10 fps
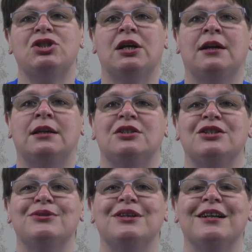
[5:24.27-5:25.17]
journey
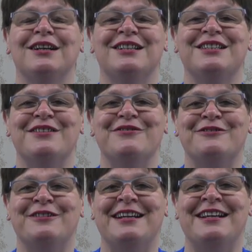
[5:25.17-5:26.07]
to your
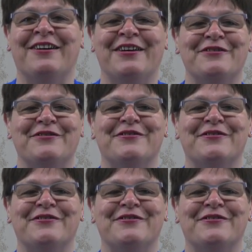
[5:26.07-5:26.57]
clutter-free life.